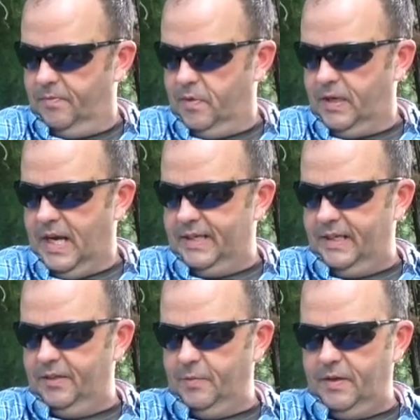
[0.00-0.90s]
book
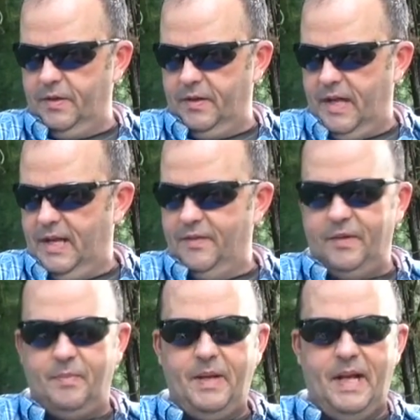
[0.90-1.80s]
ideas with you, and I have in
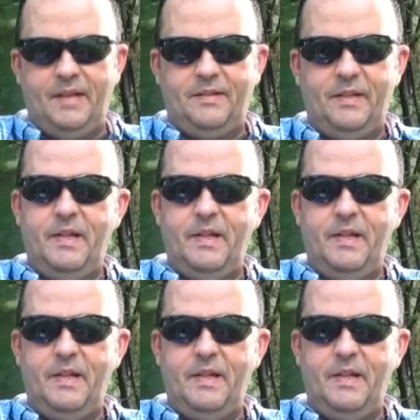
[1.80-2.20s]
the past.